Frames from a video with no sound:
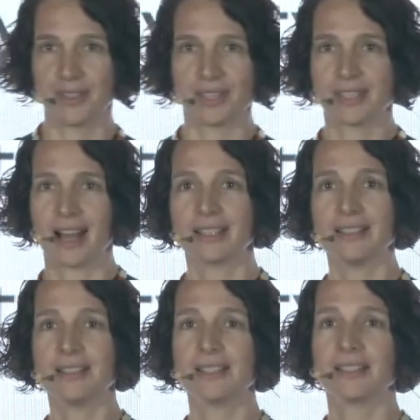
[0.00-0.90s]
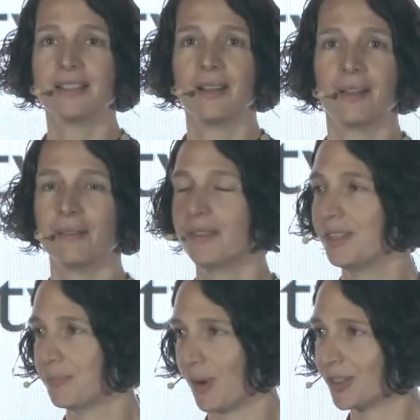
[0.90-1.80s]
this atlas,
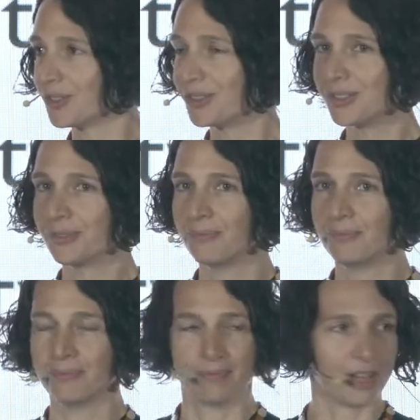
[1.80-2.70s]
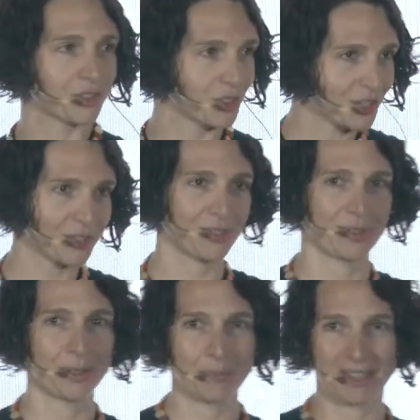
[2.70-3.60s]
these models, are
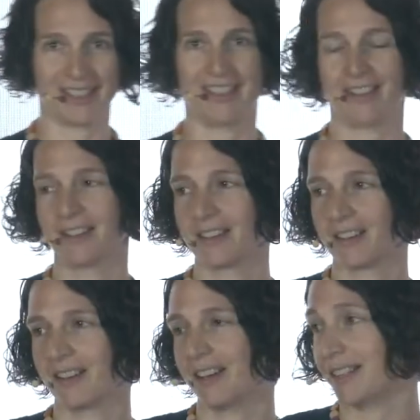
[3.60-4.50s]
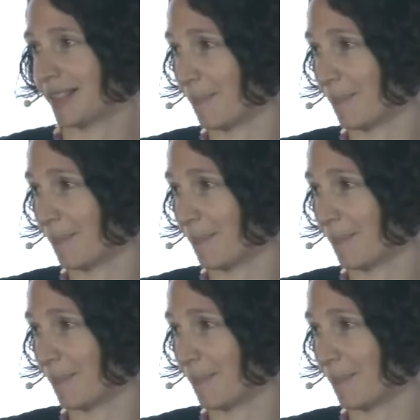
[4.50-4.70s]
just the beginning. It's a